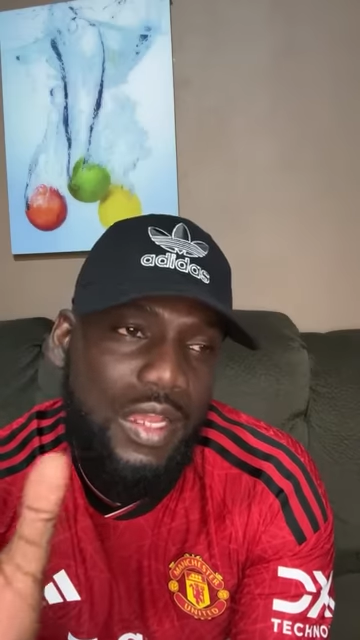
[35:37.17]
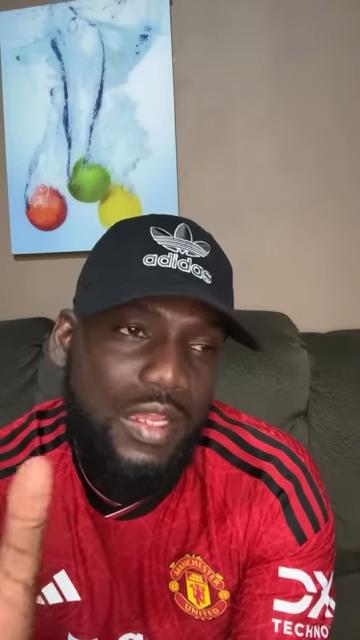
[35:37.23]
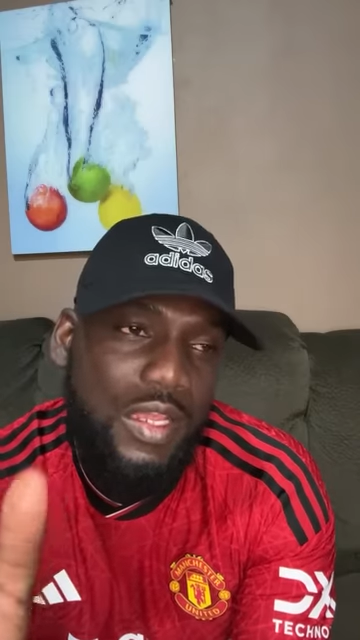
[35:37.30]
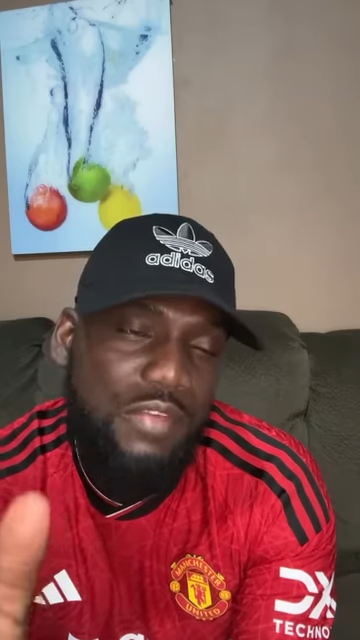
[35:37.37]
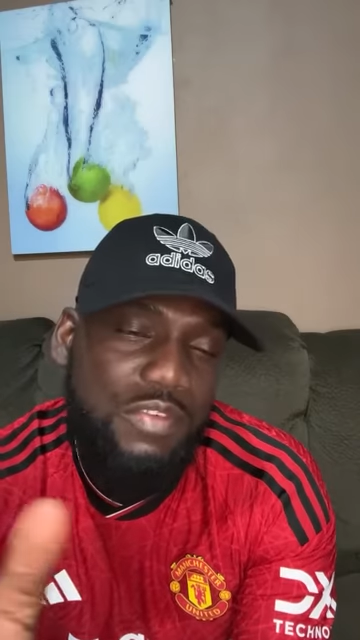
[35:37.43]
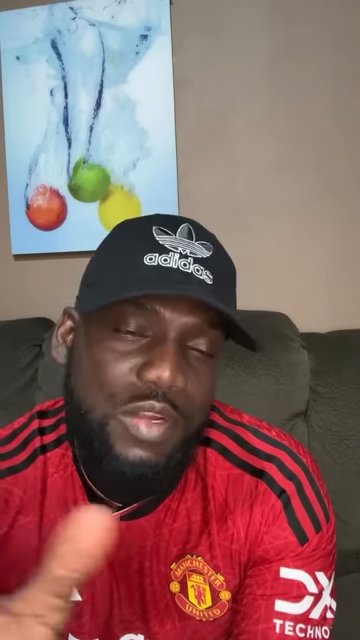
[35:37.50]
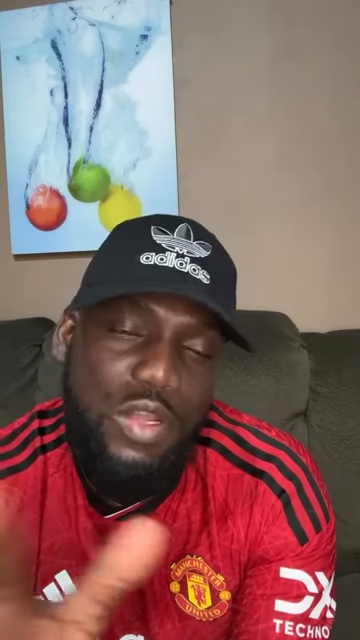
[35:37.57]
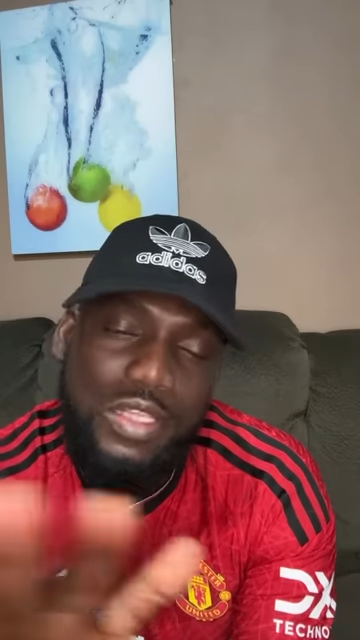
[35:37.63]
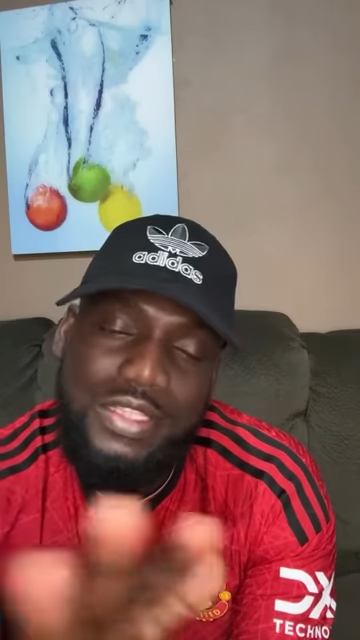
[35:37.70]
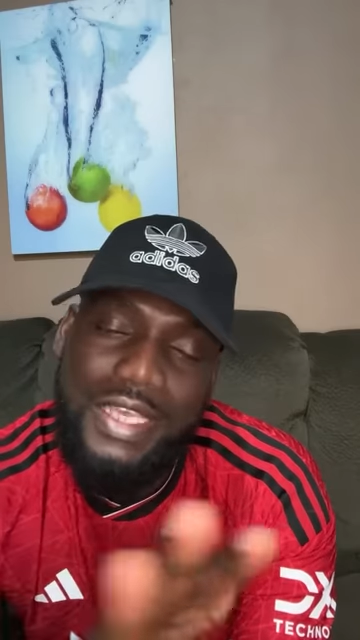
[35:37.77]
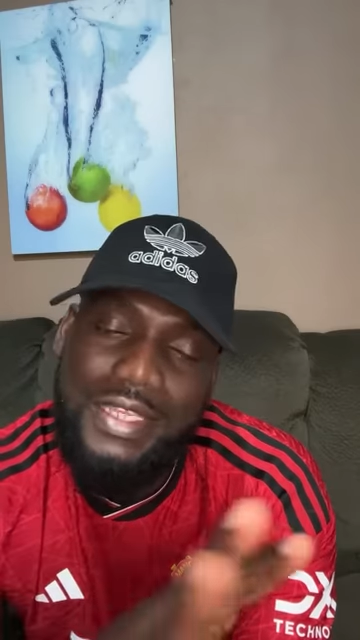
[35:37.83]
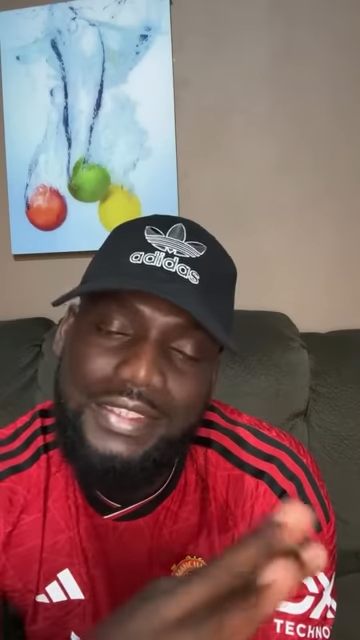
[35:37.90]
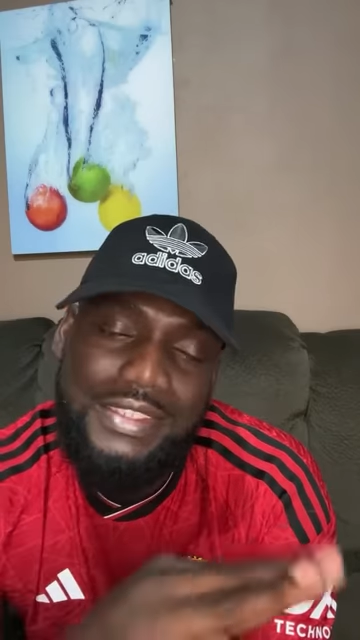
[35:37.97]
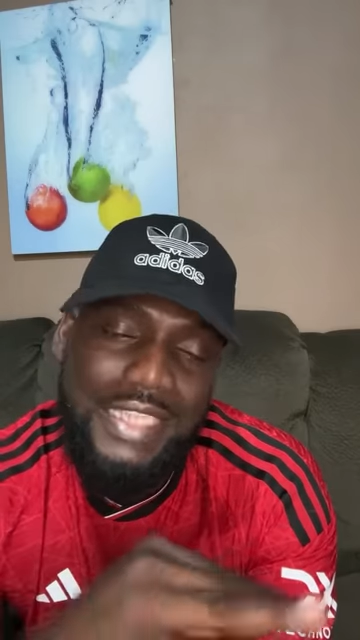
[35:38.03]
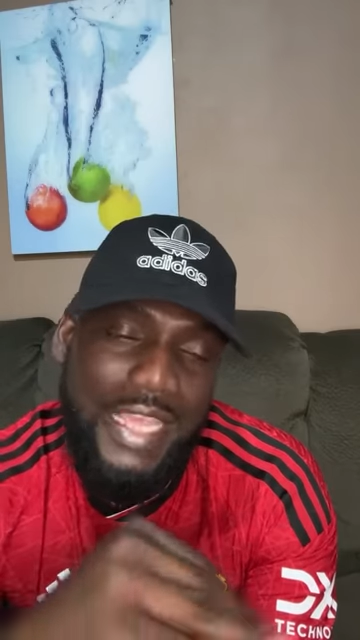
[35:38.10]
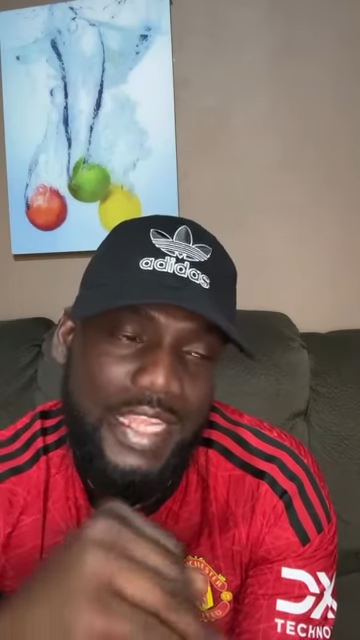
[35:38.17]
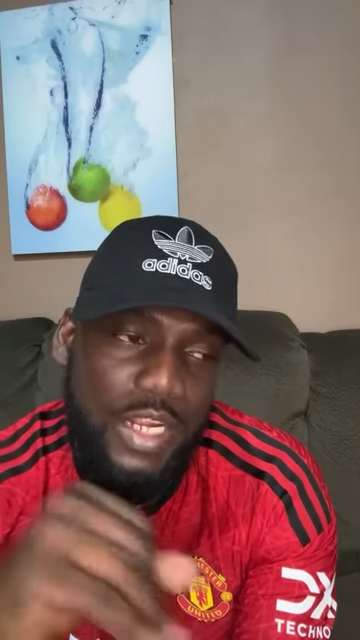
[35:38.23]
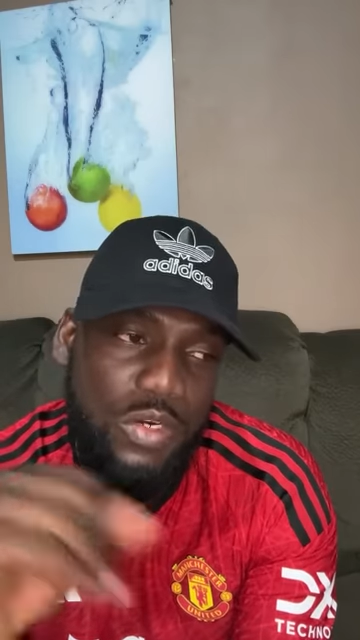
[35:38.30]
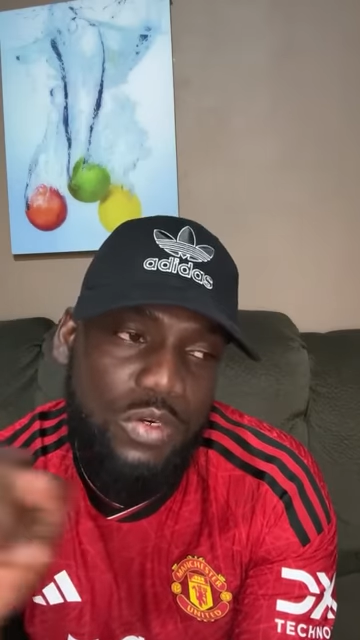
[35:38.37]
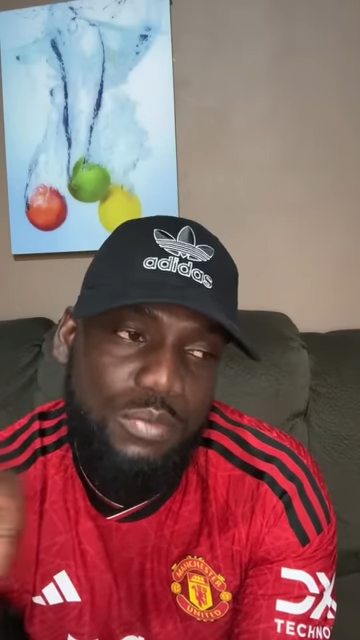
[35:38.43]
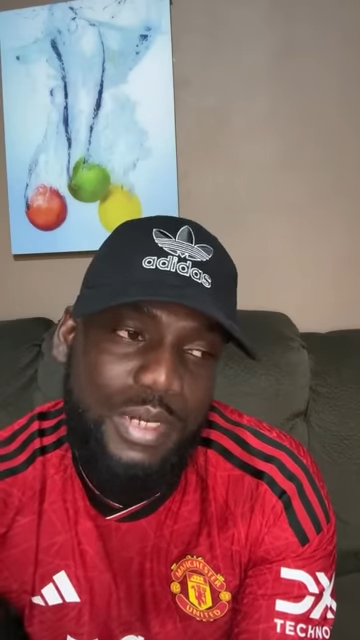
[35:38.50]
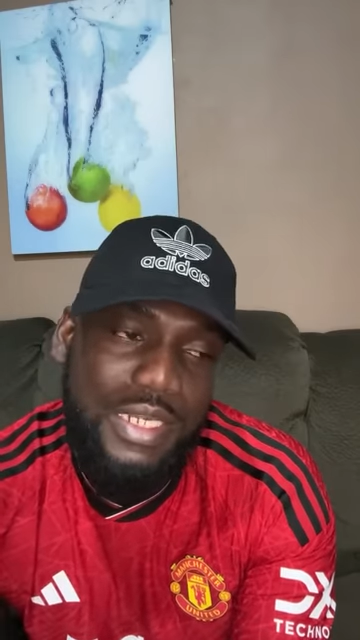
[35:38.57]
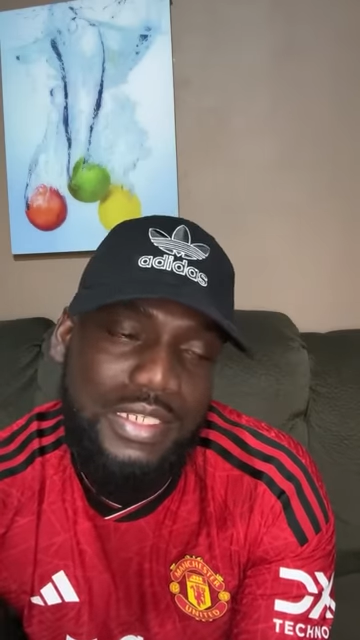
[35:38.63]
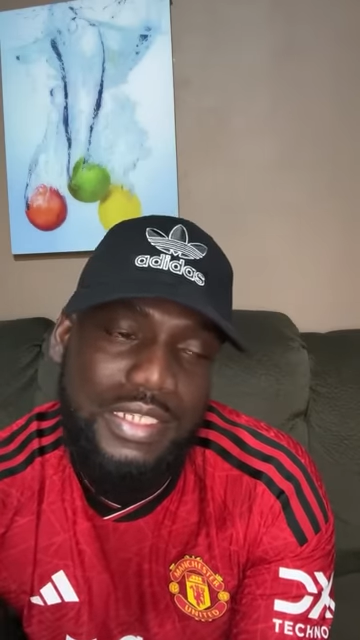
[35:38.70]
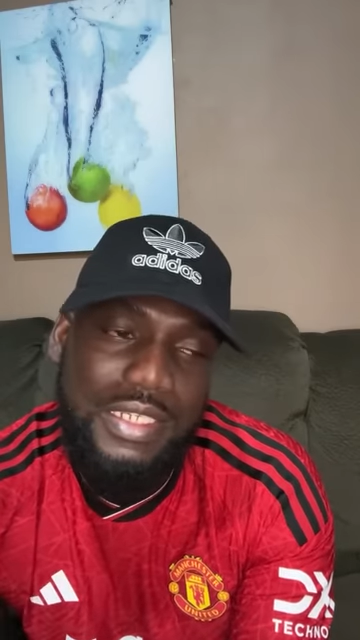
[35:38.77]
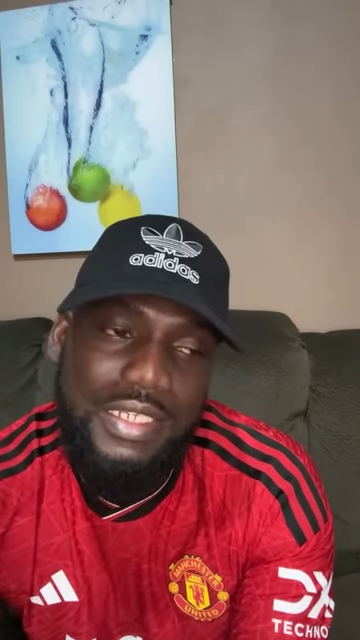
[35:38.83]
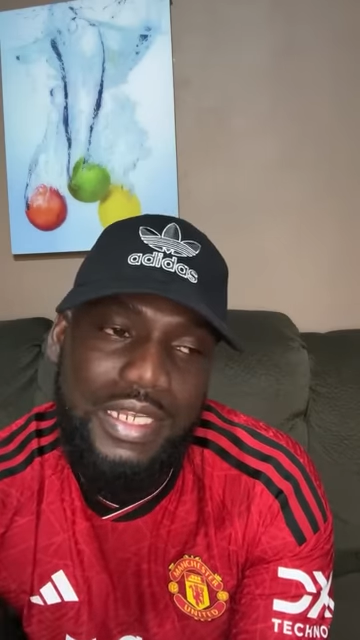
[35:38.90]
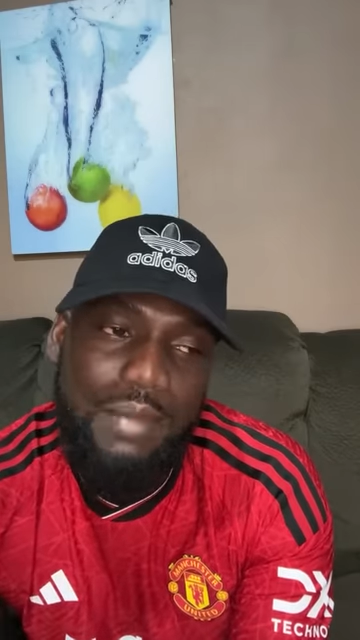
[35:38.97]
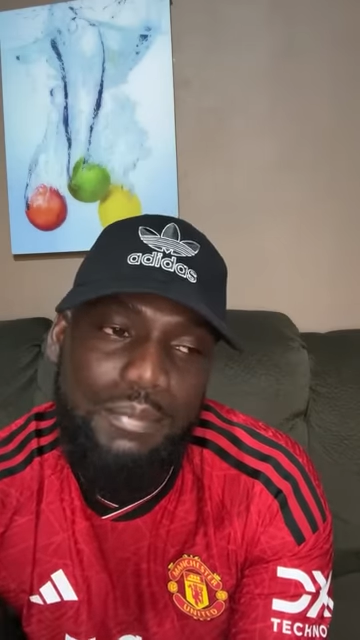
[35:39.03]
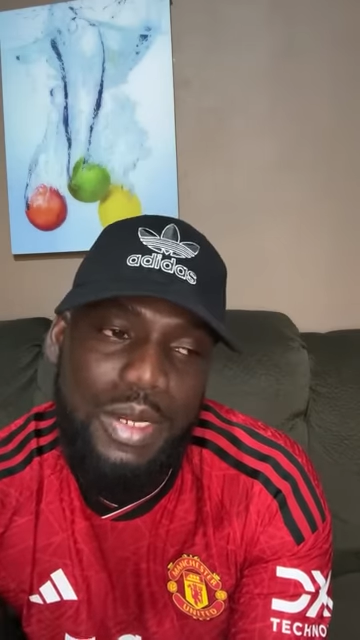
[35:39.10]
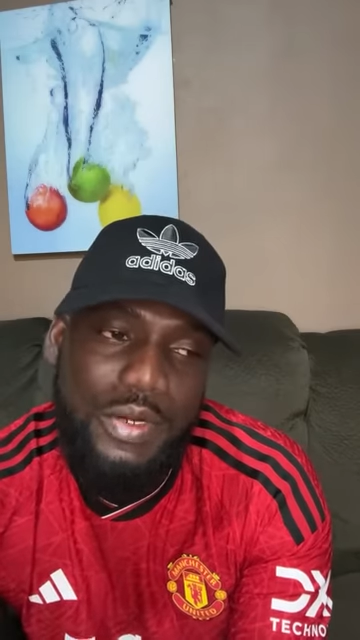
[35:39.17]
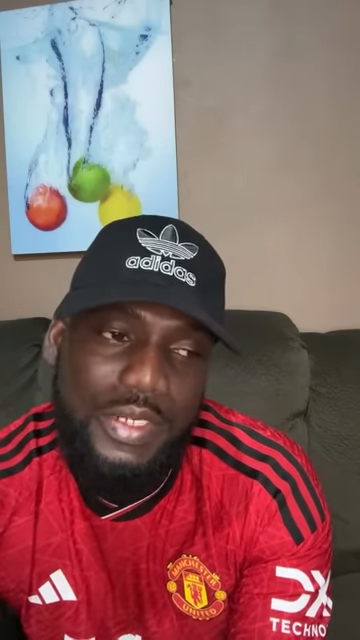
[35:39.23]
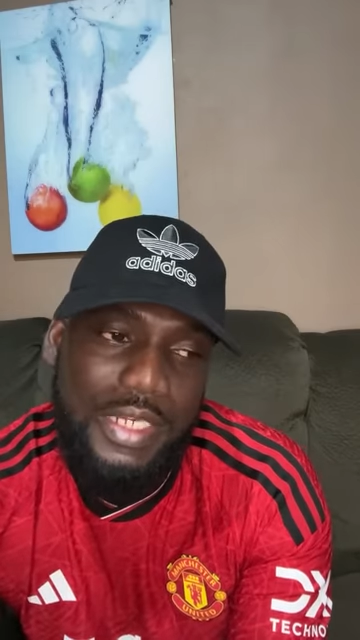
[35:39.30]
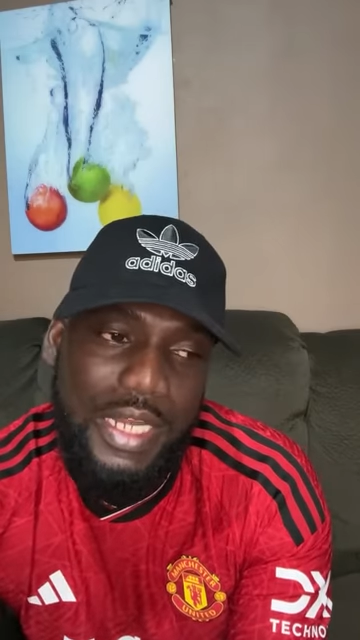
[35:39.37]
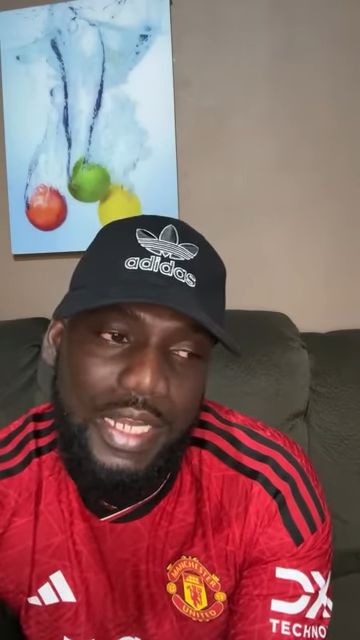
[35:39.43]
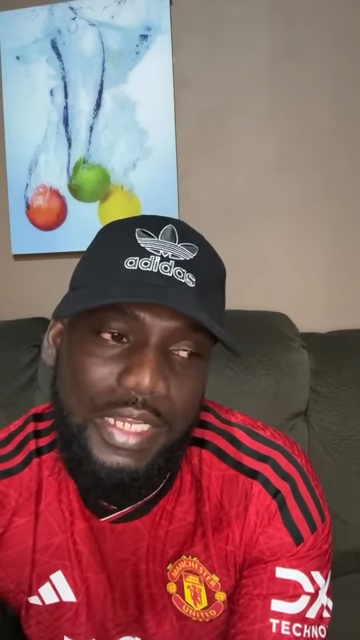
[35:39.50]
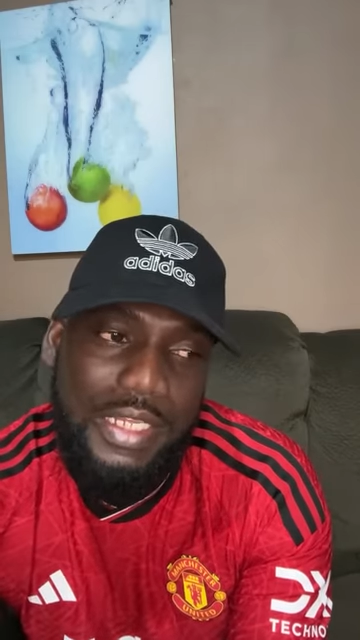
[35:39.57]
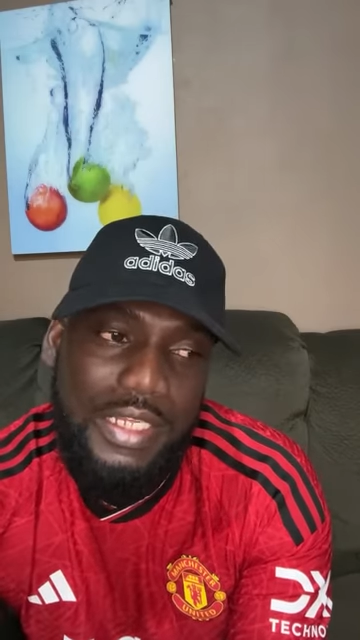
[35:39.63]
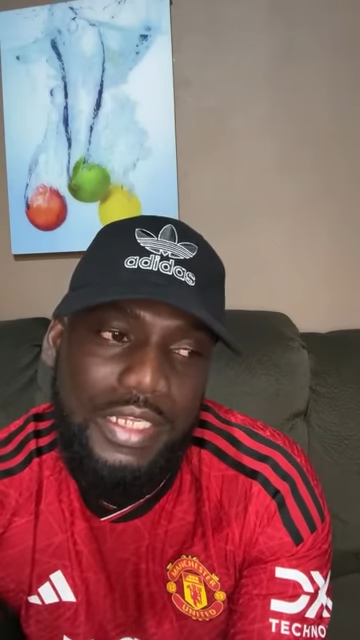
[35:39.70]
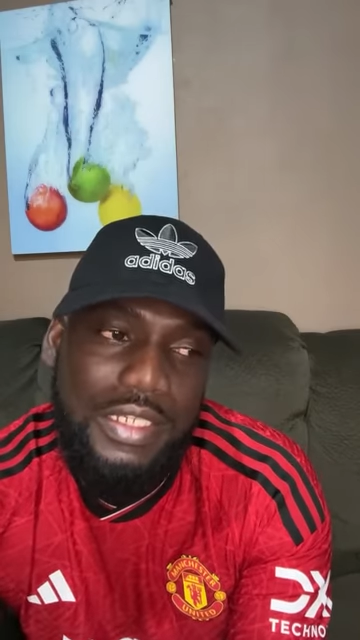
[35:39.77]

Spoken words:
every entire woman in America,